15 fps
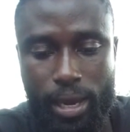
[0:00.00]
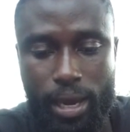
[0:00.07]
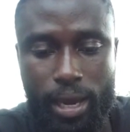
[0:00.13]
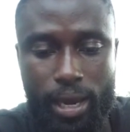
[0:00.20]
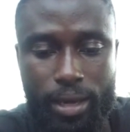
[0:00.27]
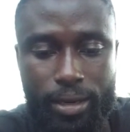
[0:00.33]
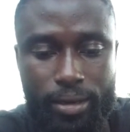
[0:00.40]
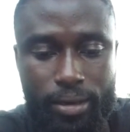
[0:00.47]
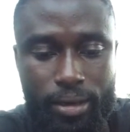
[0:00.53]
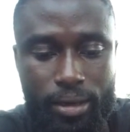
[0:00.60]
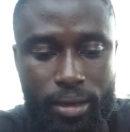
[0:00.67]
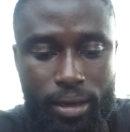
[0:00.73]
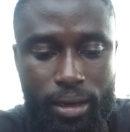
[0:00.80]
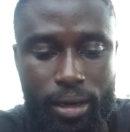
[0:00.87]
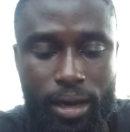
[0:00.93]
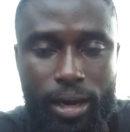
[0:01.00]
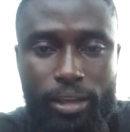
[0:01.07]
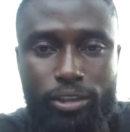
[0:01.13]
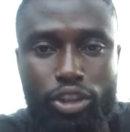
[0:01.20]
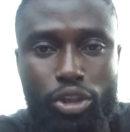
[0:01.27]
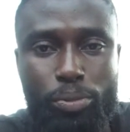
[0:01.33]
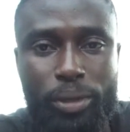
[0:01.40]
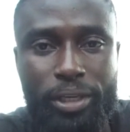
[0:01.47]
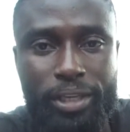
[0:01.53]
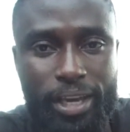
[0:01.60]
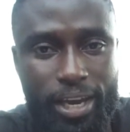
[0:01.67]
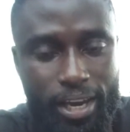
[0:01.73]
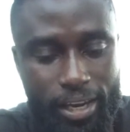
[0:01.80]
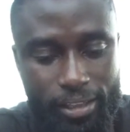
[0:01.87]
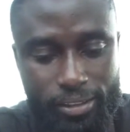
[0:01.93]
and it took me
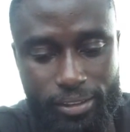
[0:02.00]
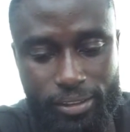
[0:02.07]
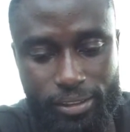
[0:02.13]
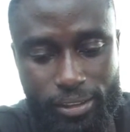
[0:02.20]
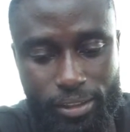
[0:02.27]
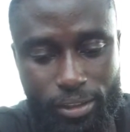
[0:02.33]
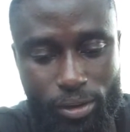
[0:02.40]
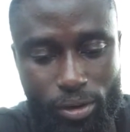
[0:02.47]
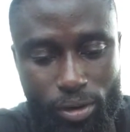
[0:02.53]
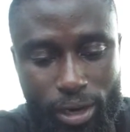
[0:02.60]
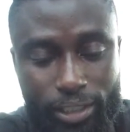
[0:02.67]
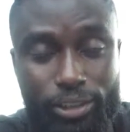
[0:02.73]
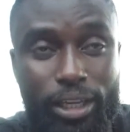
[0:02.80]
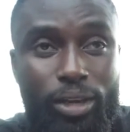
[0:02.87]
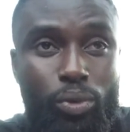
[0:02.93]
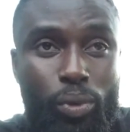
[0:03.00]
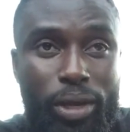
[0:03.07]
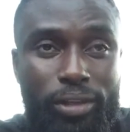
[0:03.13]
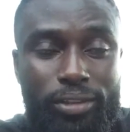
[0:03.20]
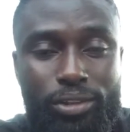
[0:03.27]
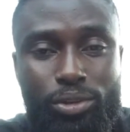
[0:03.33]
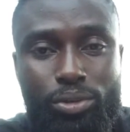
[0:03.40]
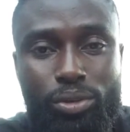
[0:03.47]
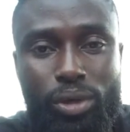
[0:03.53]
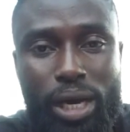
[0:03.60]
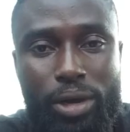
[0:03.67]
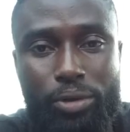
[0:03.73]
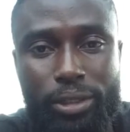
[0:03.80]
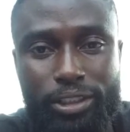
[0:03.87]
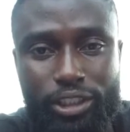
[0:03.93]
days you know actually weeks to
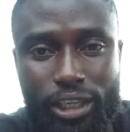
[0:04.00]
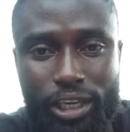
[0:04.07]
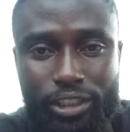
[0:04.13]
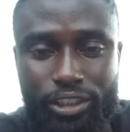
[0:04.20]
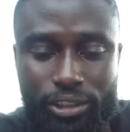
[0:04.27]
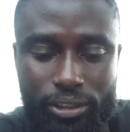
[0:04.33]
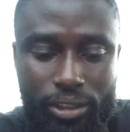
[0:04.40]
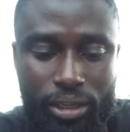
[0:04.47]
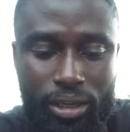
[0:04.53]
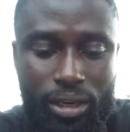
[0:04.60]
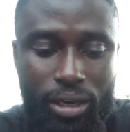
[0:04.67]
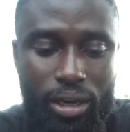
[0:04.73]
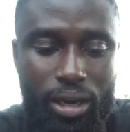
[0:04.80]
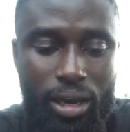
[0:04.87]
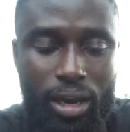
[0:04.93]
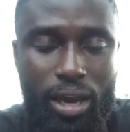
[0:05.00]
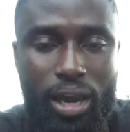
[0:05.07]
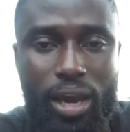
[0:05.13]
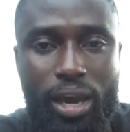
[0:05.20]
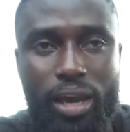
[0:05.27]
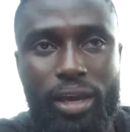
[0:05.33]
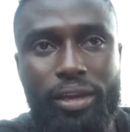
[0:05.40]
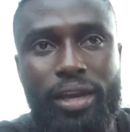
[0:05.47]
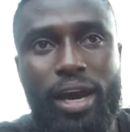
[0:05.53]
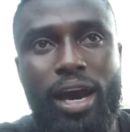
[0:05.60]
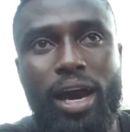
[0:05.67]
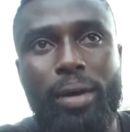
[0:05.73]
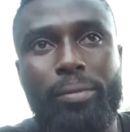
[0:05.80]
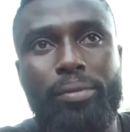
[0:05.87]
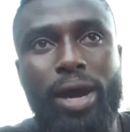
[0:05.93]
research and
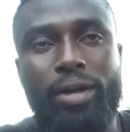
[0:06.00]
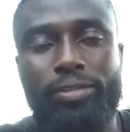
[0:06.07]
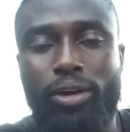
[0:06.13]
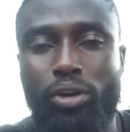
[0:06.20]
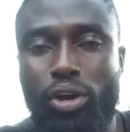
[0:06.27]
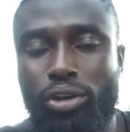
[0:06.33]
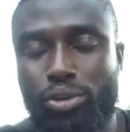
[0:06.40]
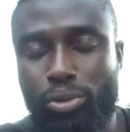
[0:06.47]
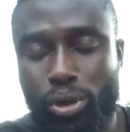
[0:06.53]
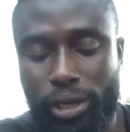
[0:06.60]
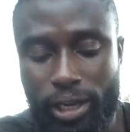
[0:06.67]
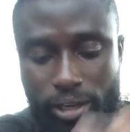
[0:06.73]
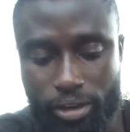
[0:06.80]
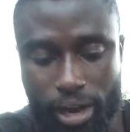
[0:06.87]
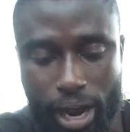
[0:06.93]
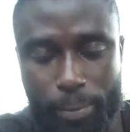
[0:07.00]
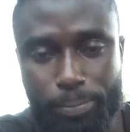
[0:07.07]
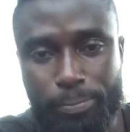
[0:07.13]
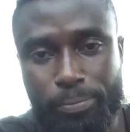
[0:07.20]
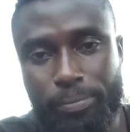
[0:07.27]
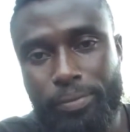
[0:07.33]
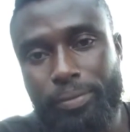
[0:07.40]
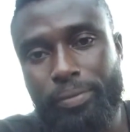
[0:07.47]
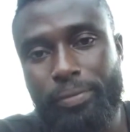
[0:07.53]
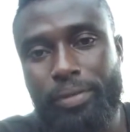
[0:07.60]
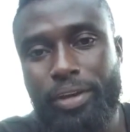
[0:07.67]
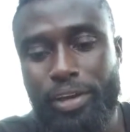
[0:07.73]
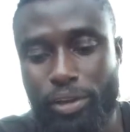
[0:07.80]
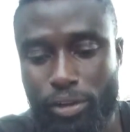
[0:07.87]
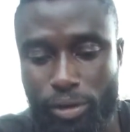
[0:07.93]
um, after going through all the crap
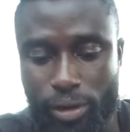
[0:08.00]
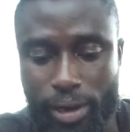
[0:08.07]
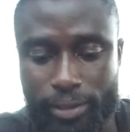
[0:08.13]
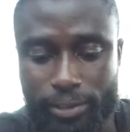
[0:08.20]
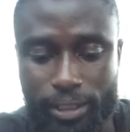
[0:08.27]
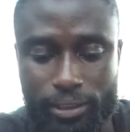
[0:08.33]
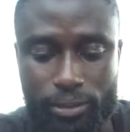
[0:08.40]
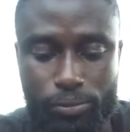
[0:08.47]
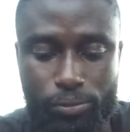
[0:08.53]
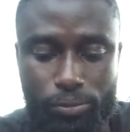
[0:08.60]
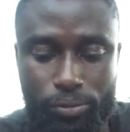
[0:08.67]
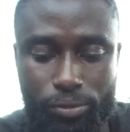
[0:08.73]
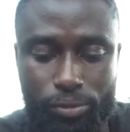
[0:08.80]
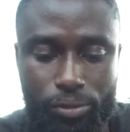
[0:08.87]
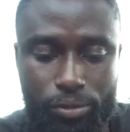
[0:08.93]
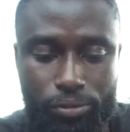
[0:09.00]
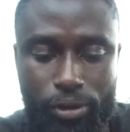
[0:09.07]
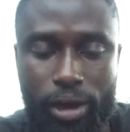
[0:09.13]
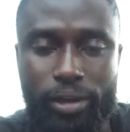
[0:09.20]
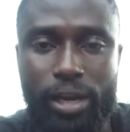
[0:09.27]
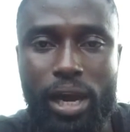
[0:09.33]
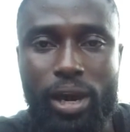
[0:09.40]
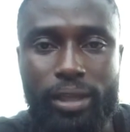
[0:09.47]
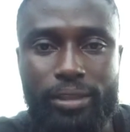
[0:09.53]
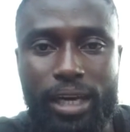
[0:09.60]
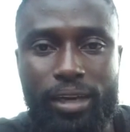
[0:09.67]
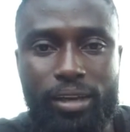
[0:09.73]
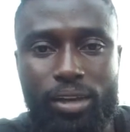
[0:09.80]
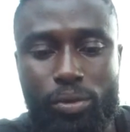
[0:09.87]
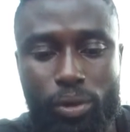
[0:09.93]
you know I just found out
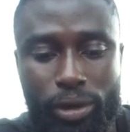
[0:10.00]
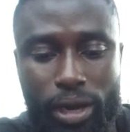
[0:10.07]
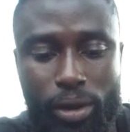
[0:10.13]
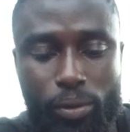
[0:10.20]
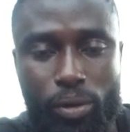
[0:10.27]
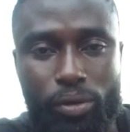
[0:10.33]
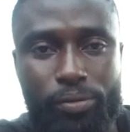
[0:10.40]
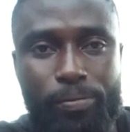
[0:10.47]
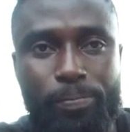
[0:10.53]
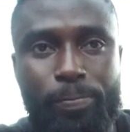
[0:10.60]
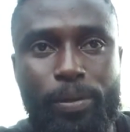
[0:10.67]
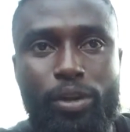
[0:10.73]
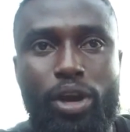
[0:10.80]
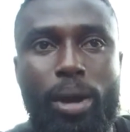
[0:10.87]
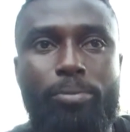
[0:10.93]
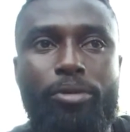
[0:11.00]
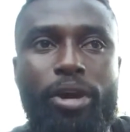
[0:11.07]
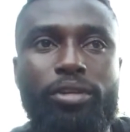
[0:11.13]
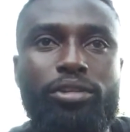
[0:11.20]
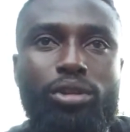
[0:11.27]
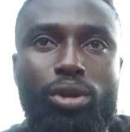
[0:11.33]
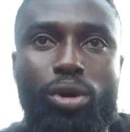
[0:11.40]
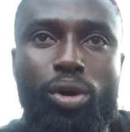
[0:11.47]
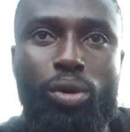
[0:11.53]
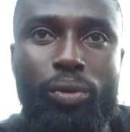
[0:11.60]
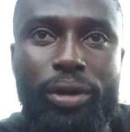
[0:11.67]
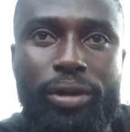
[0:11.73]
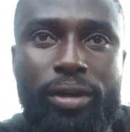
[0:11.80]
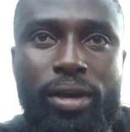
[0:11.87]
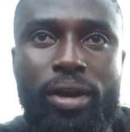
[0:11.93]
exactly what I want you know I'm very slow
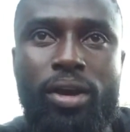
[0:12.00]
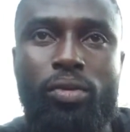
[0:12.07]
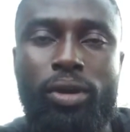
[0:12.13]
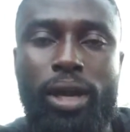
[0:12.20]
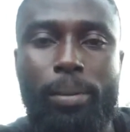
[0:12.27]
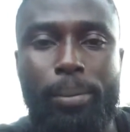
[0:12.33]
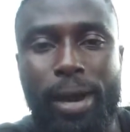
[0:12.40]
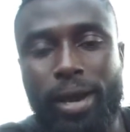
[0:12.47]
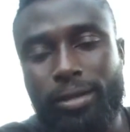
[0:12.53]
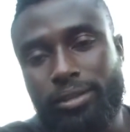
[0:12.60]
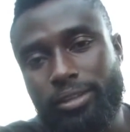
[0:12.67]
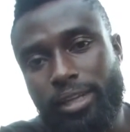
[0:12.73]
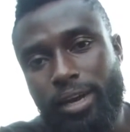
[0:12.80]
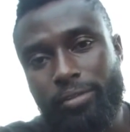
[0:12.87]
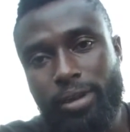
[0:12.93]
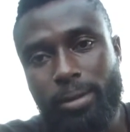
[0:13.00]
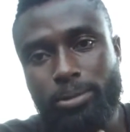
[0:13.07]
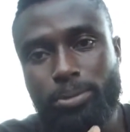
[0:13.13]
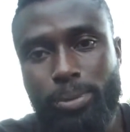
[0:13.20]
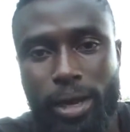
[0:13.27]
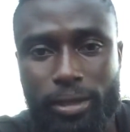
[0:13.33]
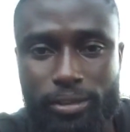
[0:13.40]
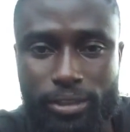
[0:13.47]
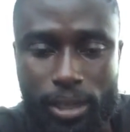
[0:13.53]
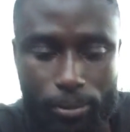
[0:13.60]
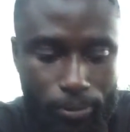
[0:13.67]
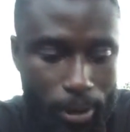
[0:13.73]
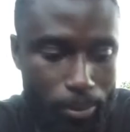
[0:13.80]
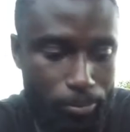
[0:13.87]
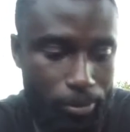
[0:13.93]
with when I'm buying stuff comes to buying
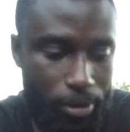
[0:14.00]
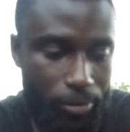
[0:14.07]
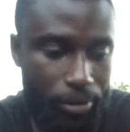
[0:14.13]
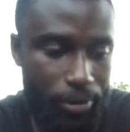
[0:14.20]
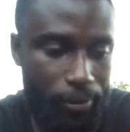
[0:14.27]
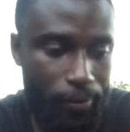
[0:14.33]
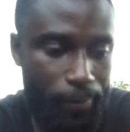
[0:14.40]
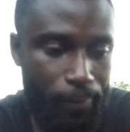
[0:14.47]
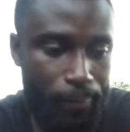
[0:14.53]
stuff I'm very